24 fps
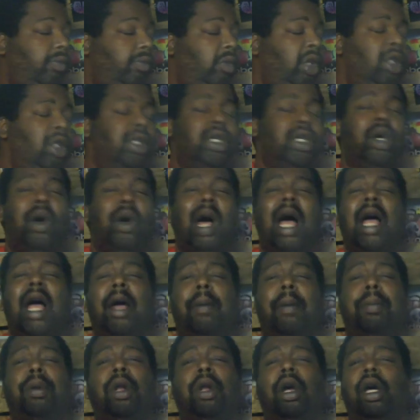So
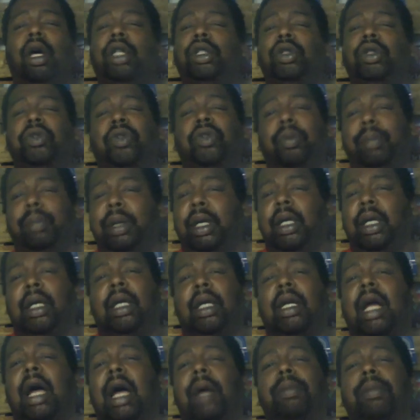I applaud you for being
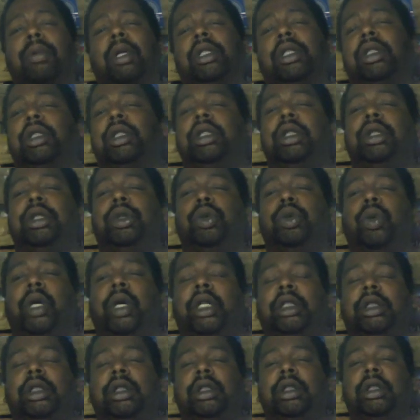in high pressure
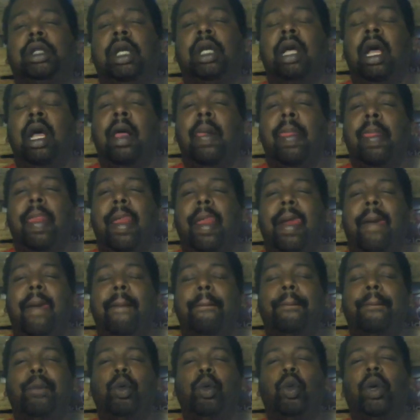situations.
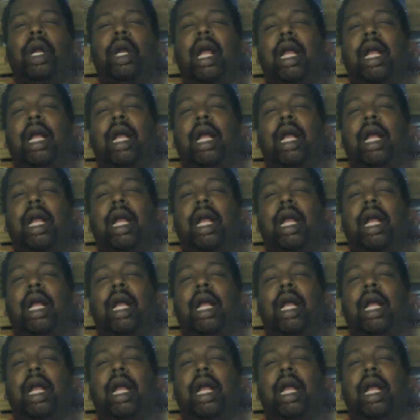What